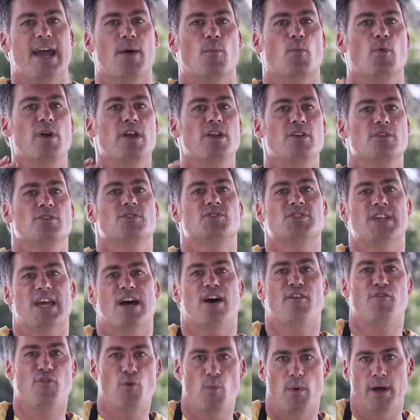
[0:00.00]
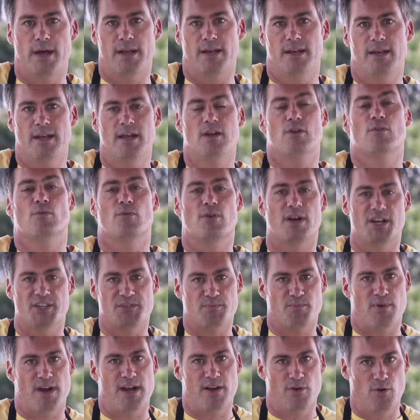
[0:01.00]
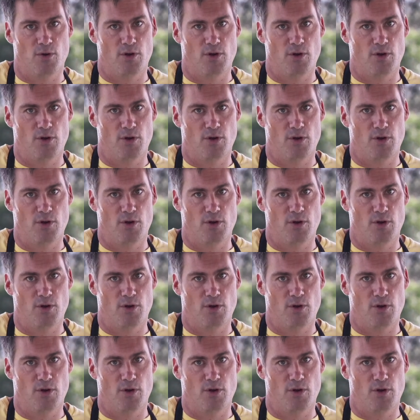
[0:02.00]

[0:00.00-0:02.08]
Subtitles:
and we use Alpha 1 rice bran